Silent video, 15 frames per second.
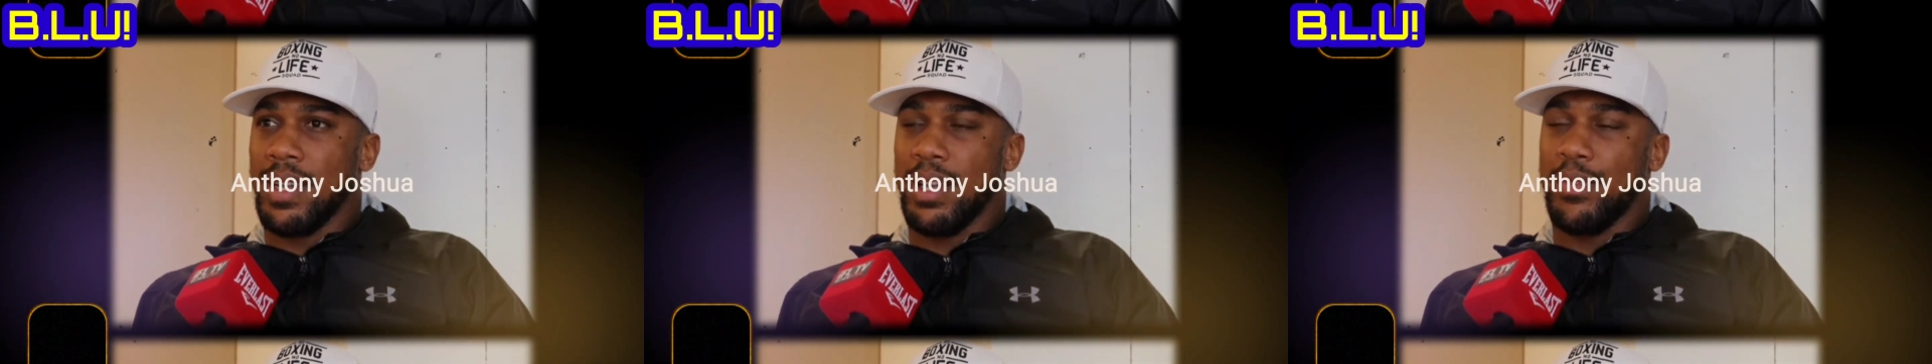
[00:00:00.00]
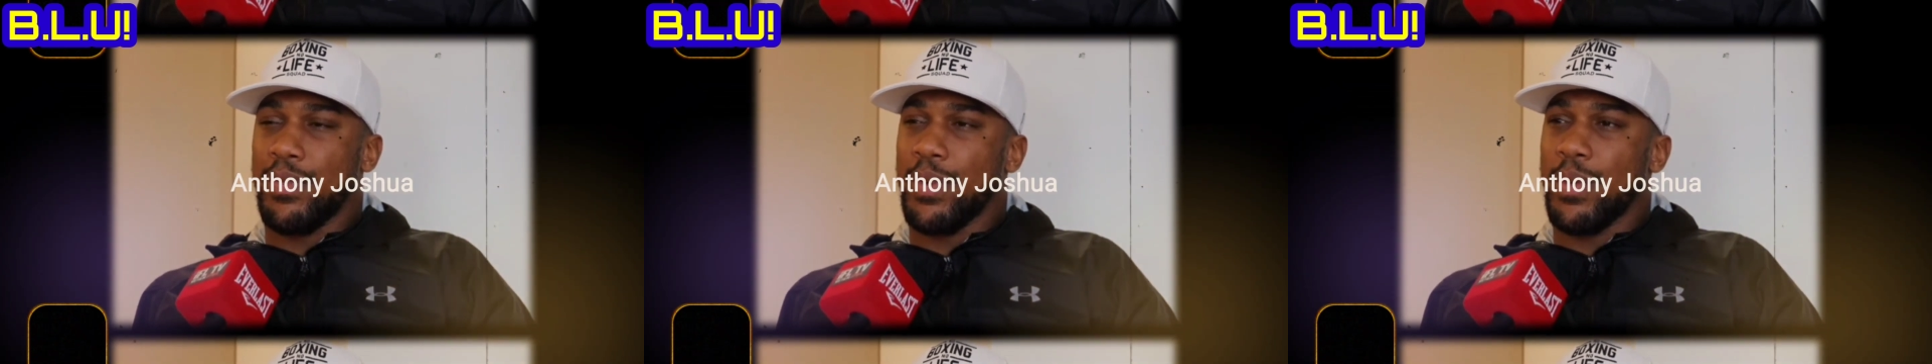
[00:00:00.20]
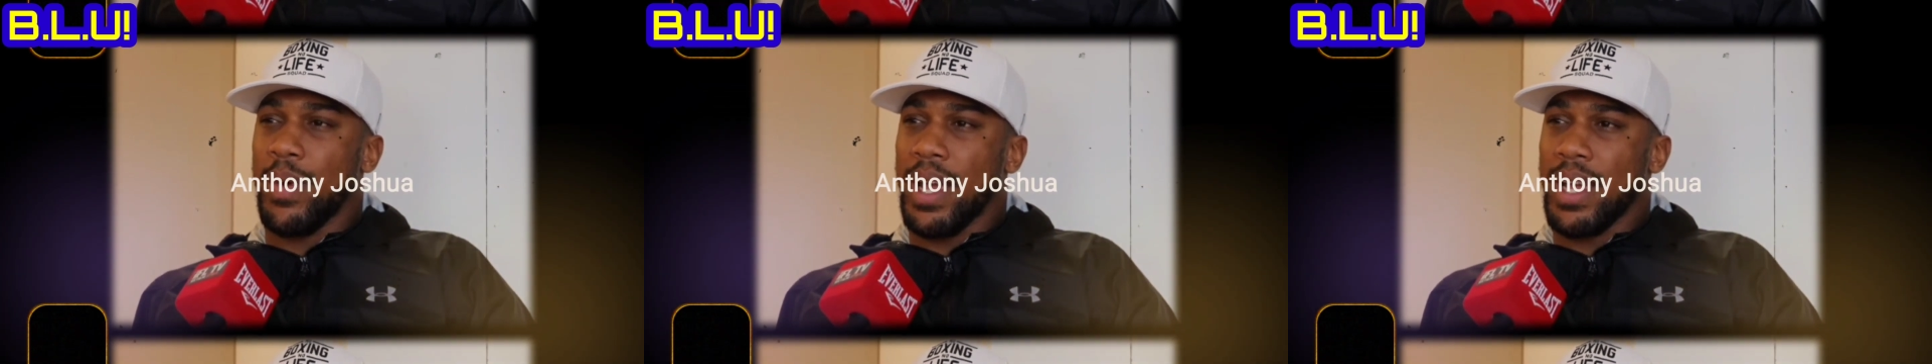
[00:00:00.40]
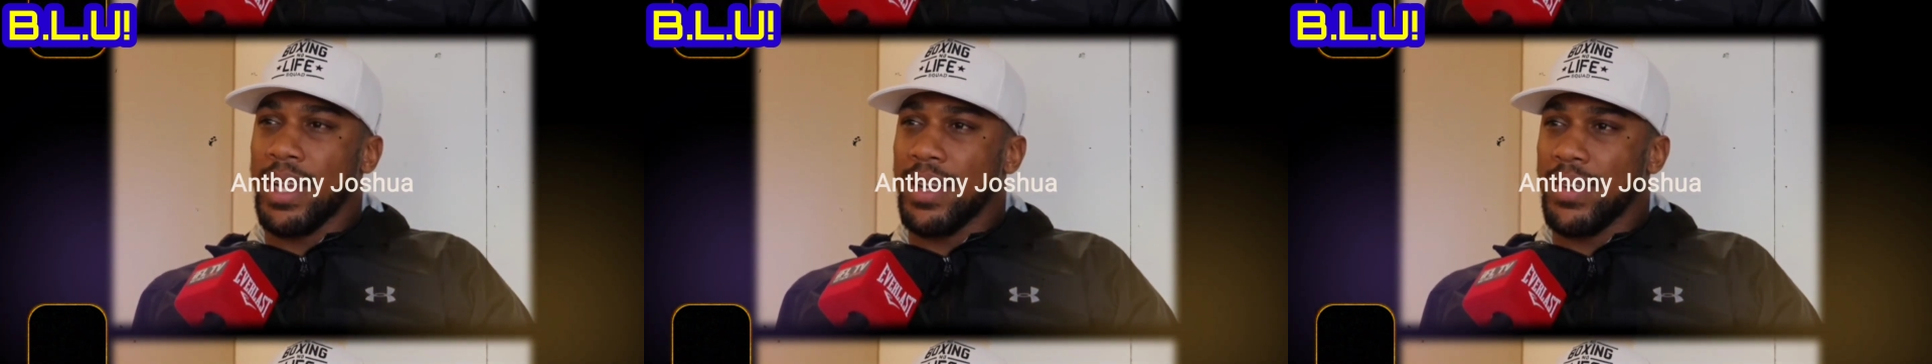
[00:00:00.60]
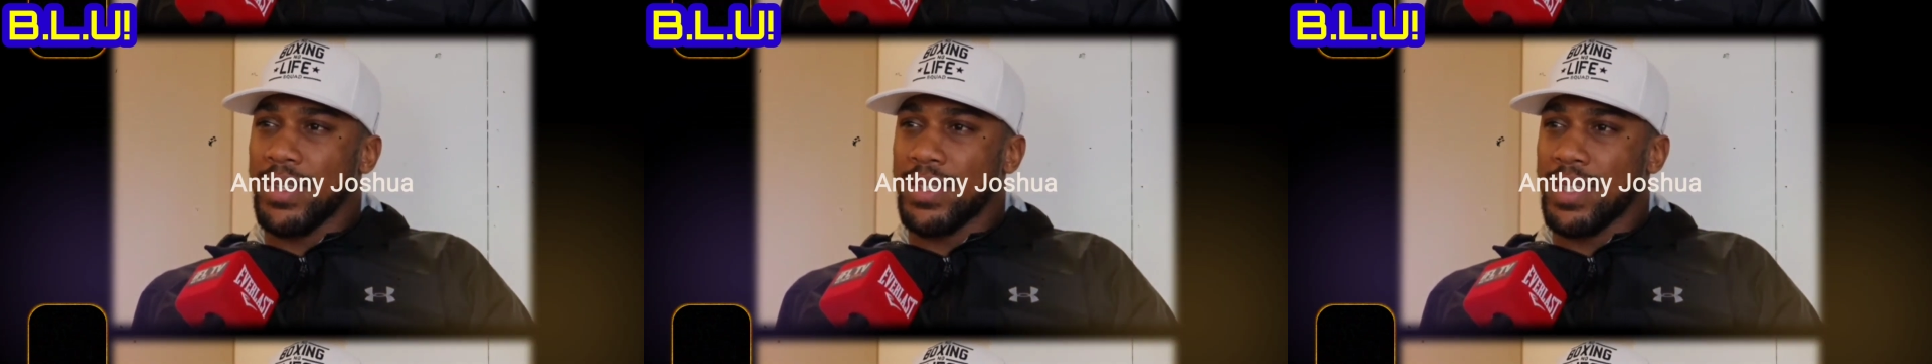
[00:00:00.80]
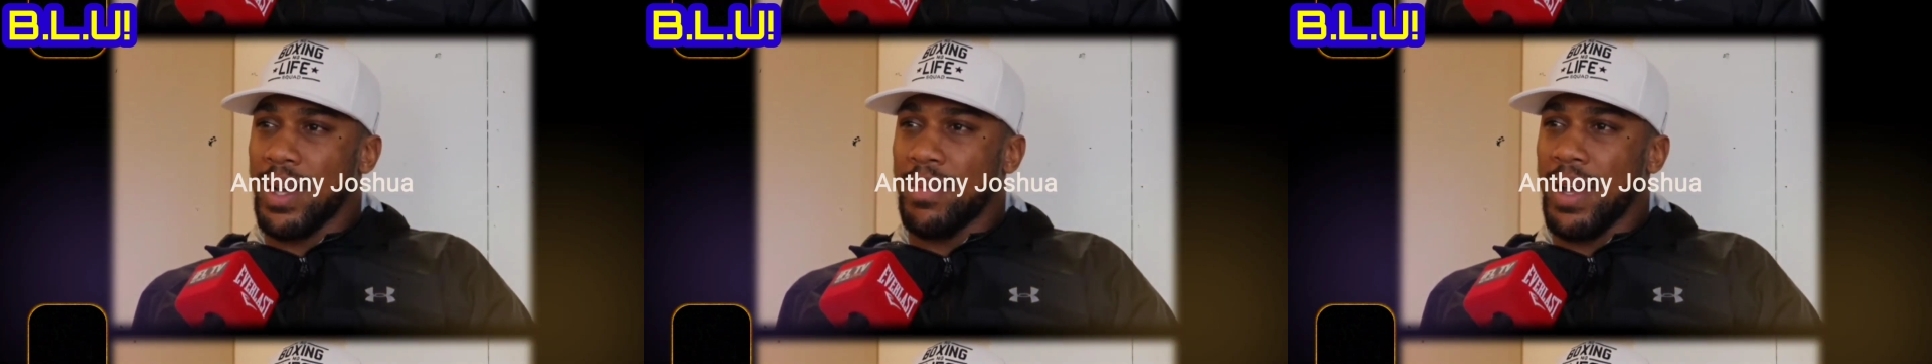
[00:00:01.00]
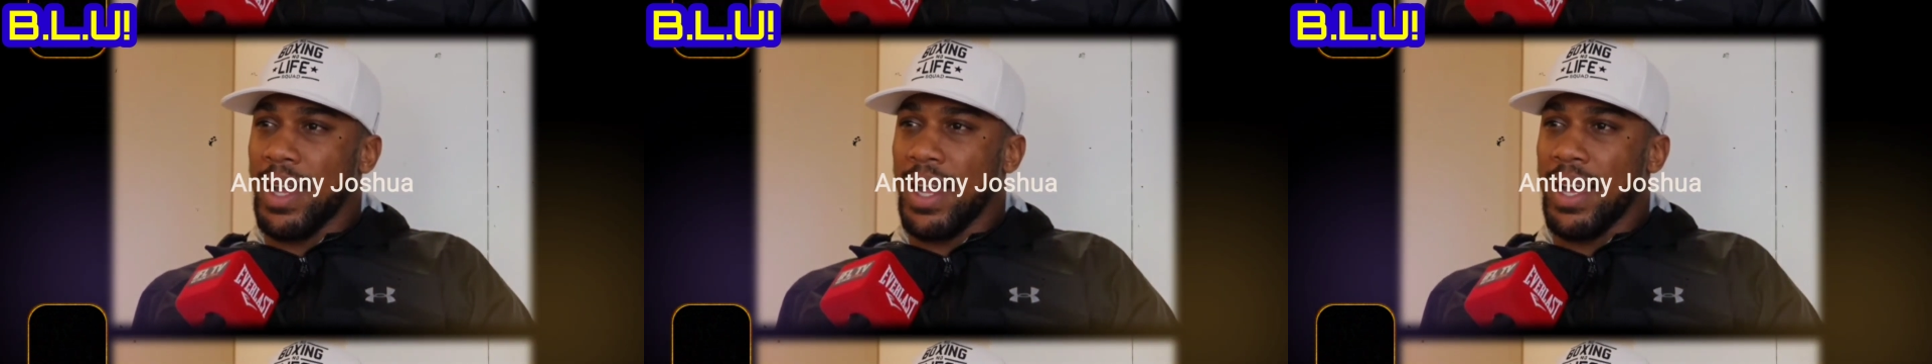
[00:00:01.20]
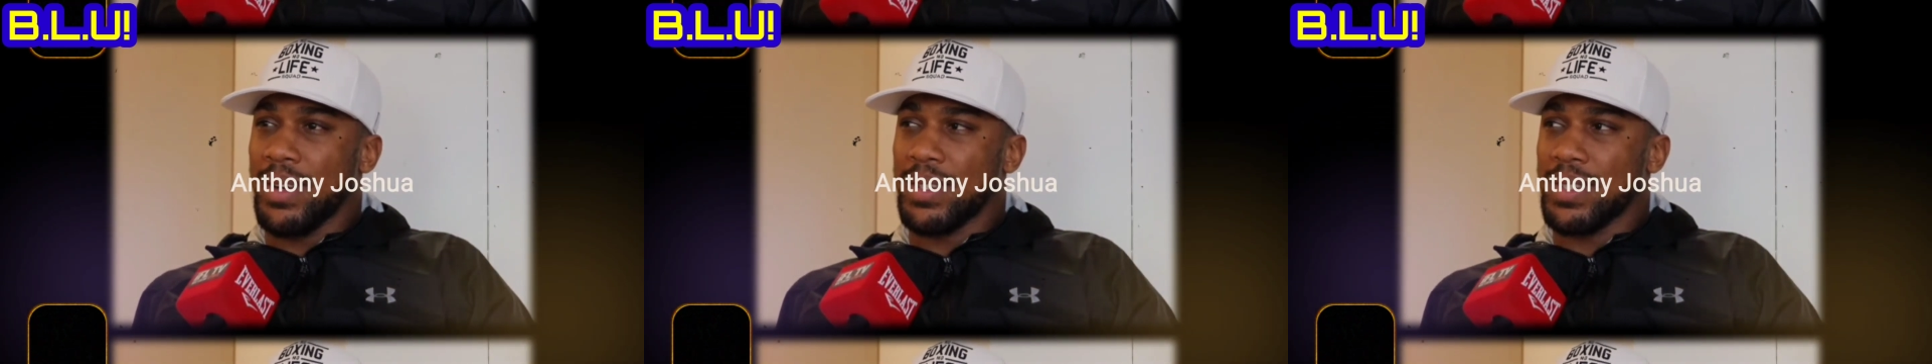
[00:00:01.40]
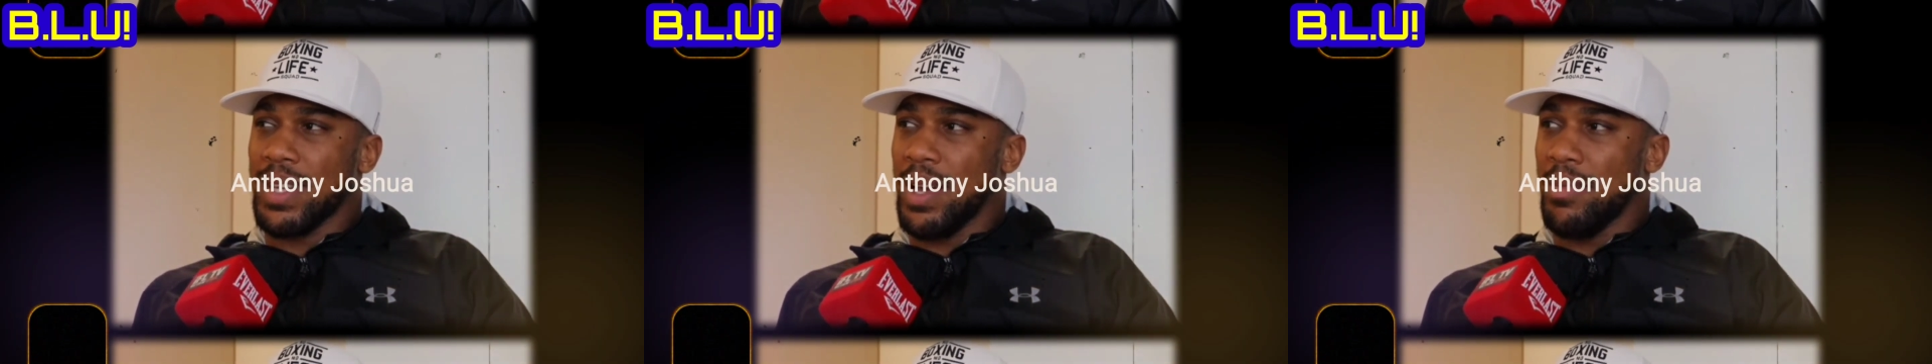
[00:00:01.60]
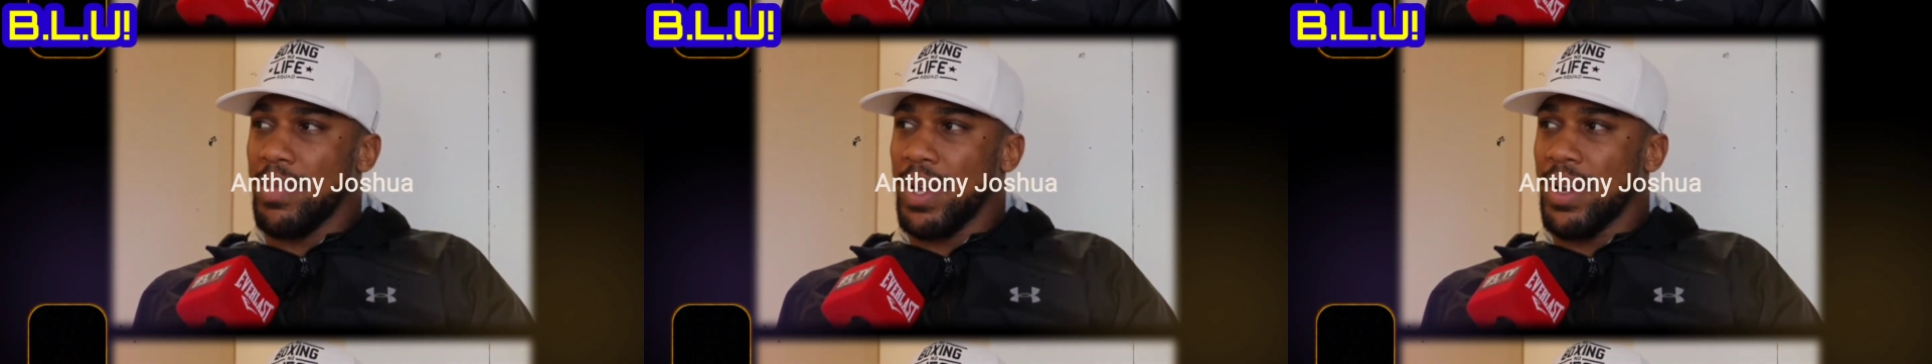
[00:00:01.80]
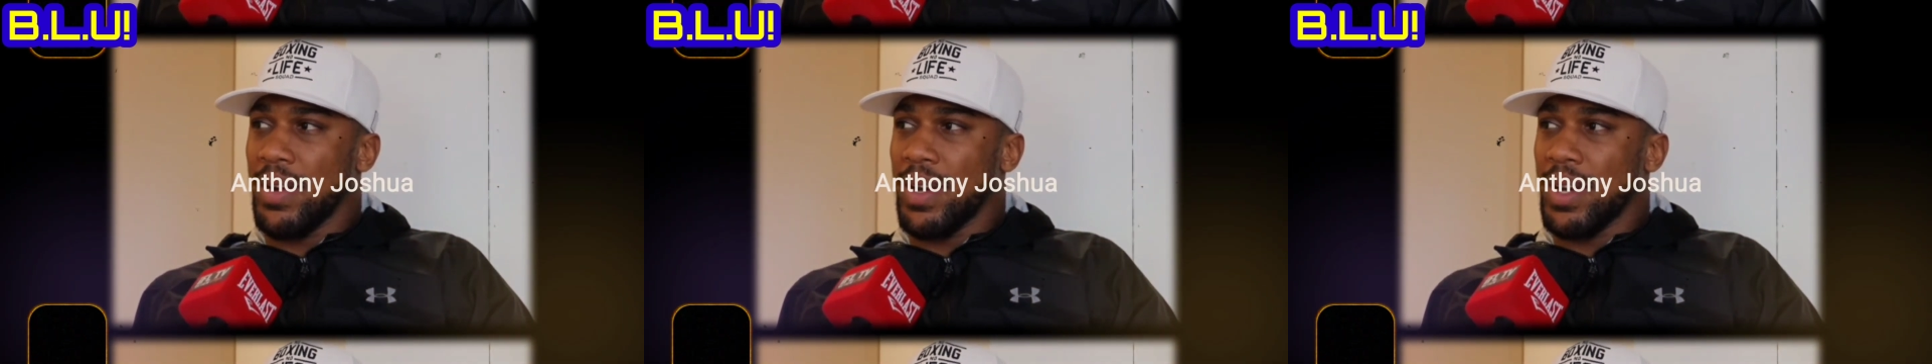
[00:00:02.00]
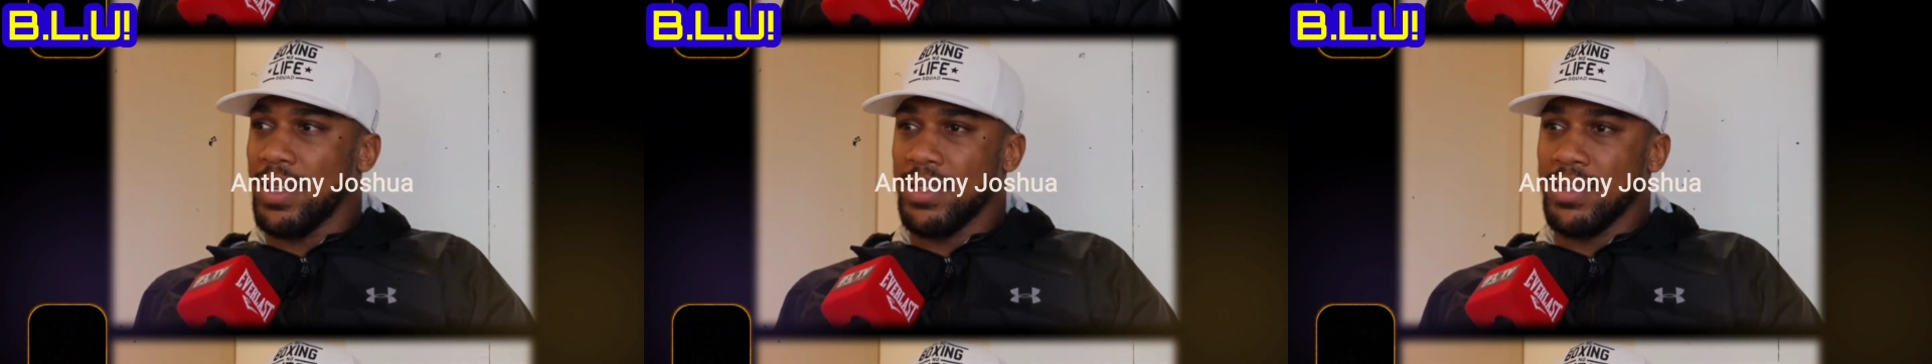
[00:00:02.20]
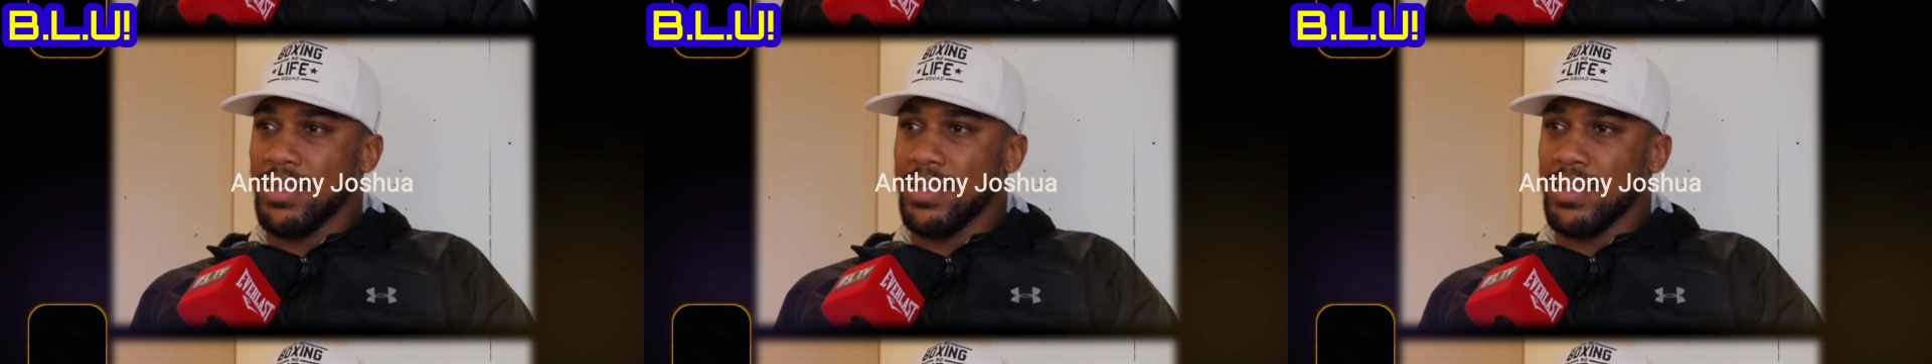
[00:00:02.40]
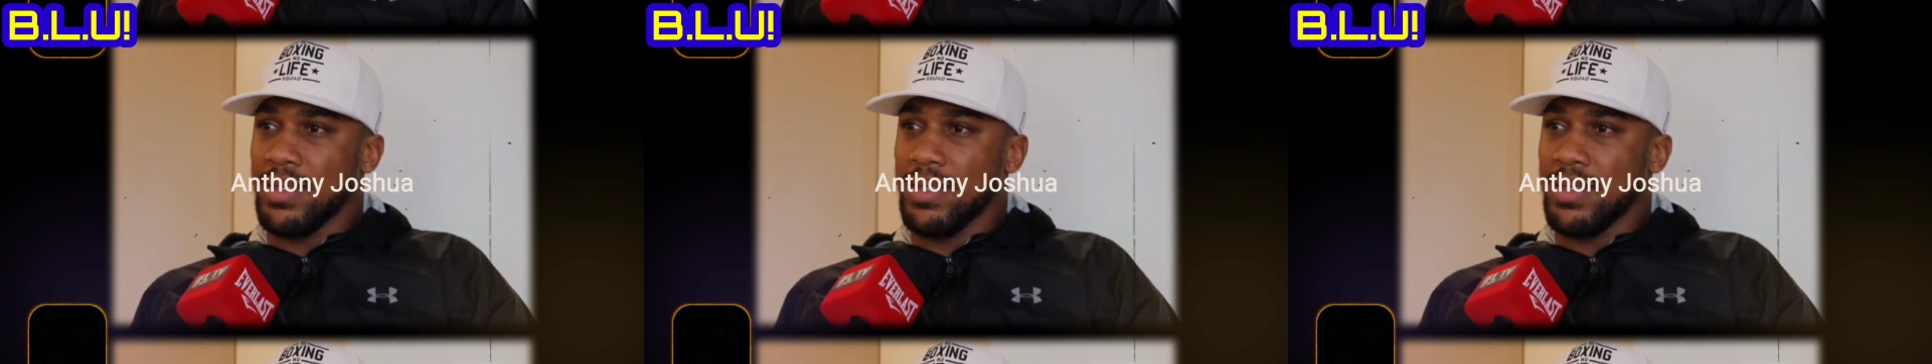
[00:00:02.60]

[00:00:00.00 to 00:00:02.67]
Lithuania or something like that, or Siberia.